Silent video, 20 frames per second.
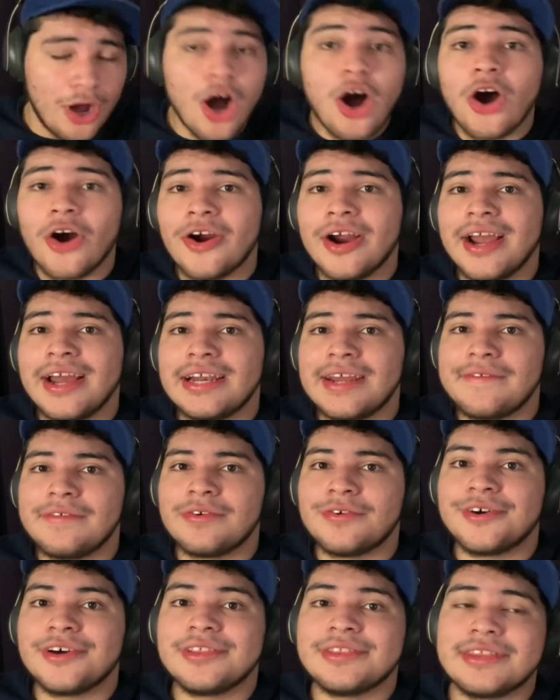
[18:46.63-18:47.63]
Alright
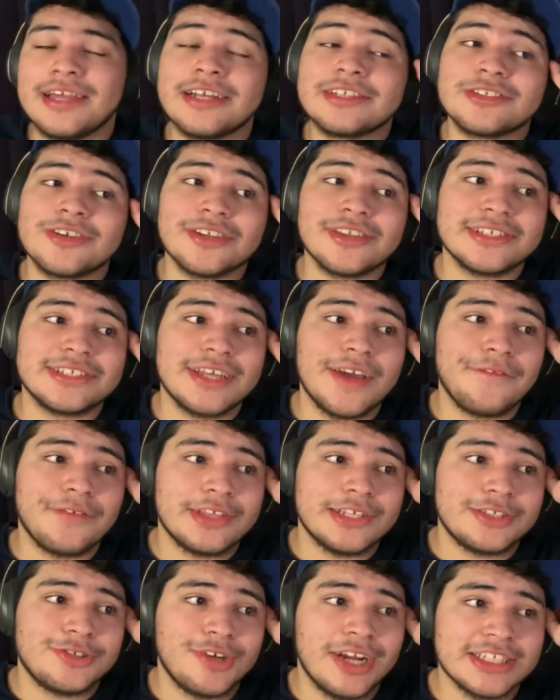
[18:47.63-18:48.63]
everyone, that's all to say for
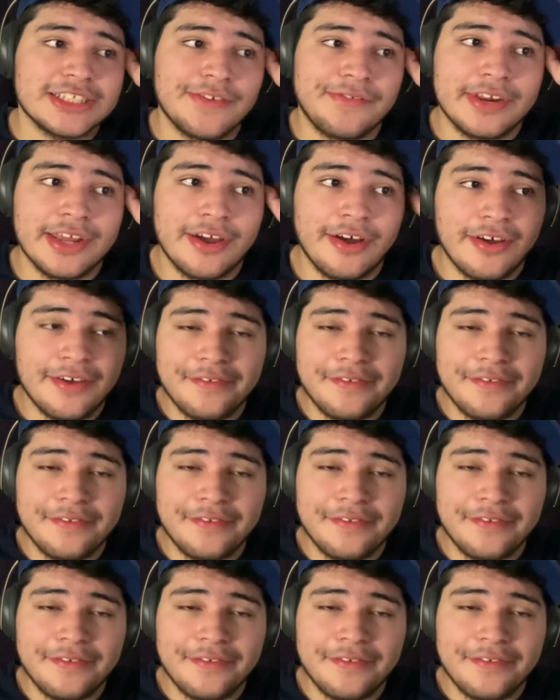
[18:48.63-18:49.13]
this reaction video.